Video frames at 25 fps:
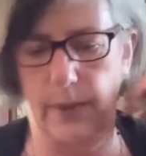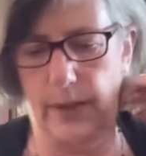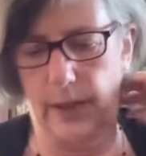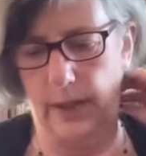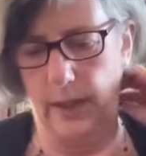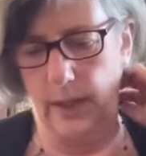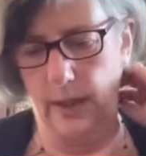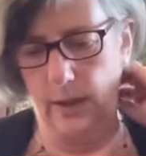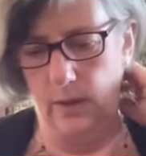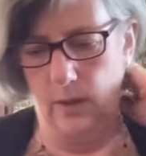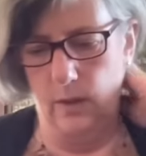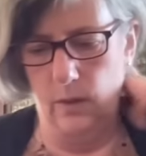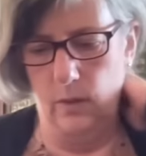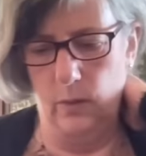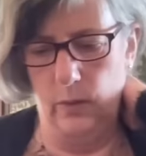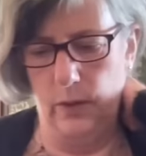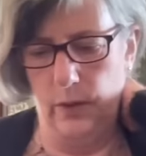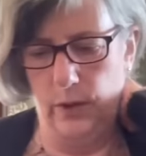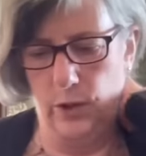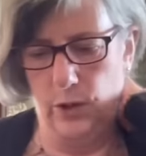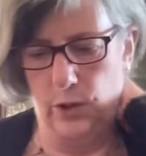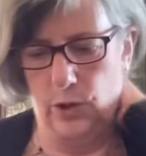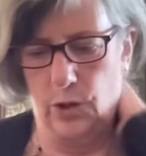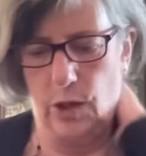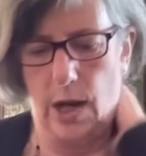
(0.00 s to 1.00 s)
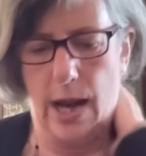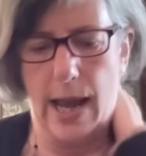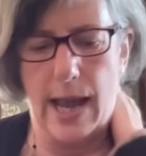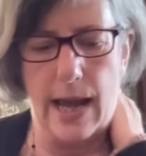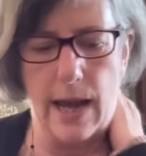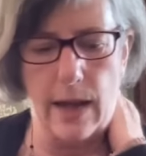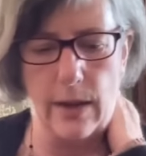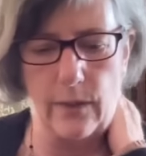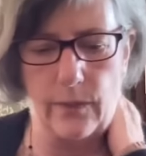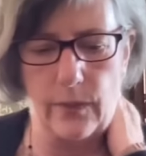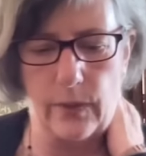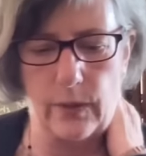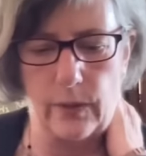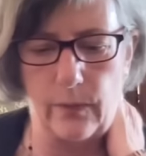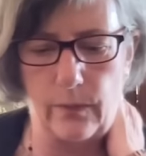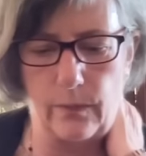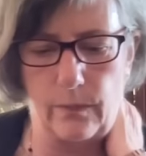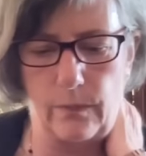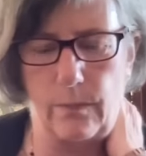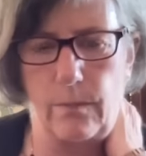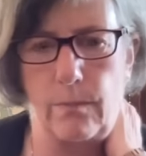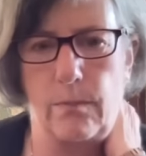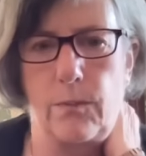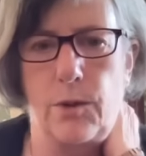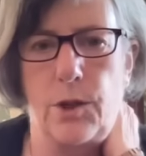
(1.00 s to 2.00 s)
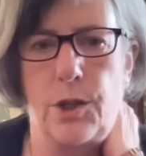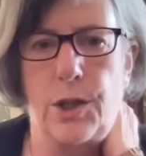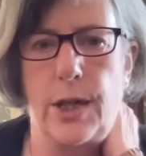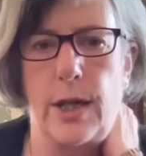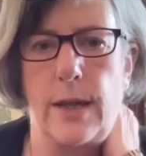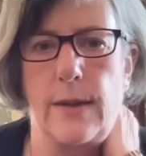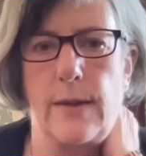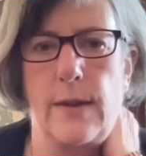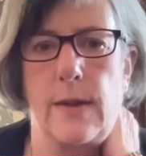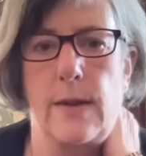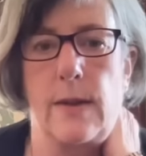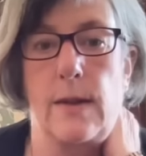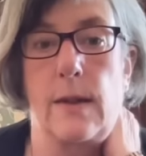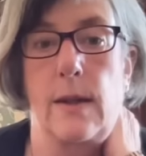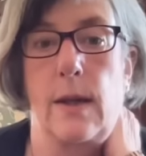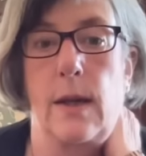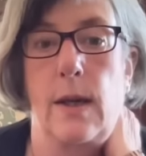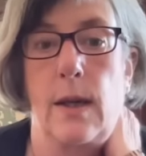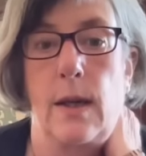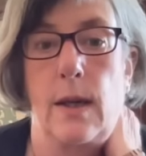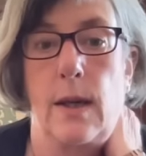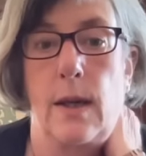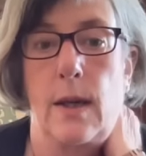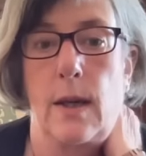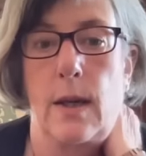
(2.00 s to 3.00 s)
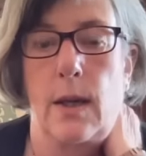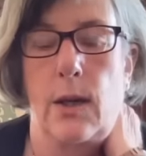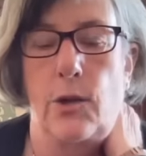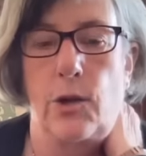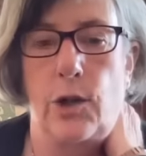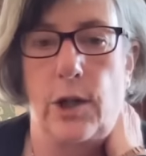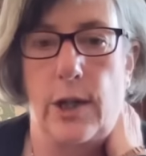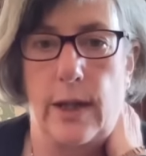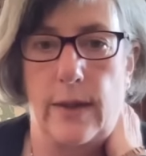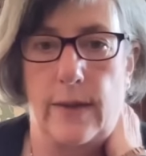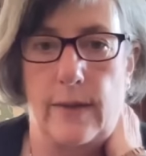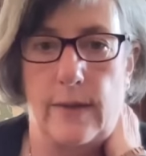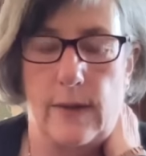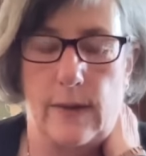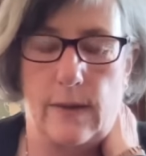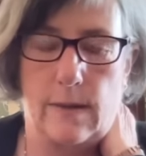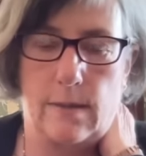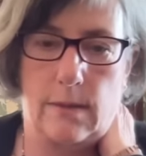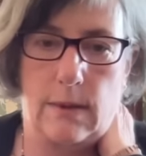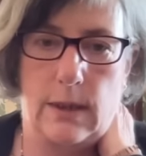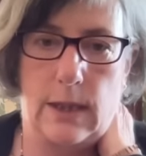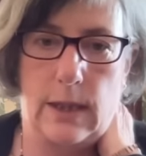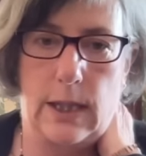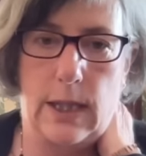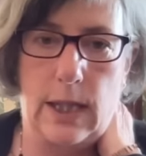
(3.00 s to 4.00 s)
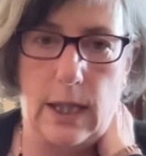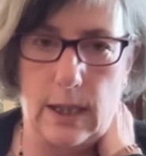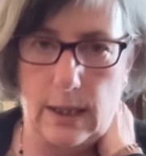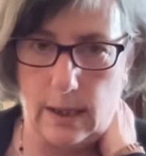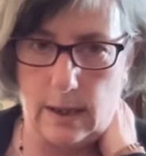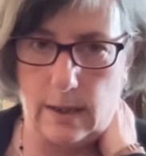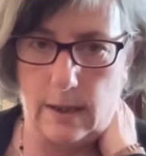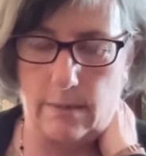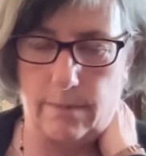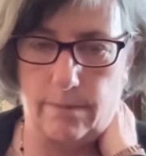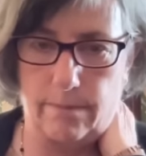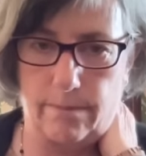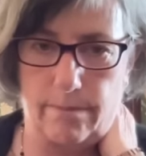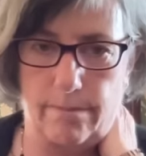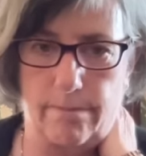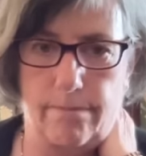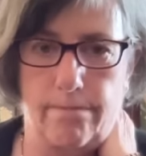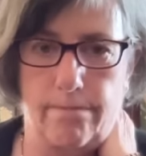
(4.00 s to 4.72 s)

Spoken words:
appeal, which out of it, she gets kicked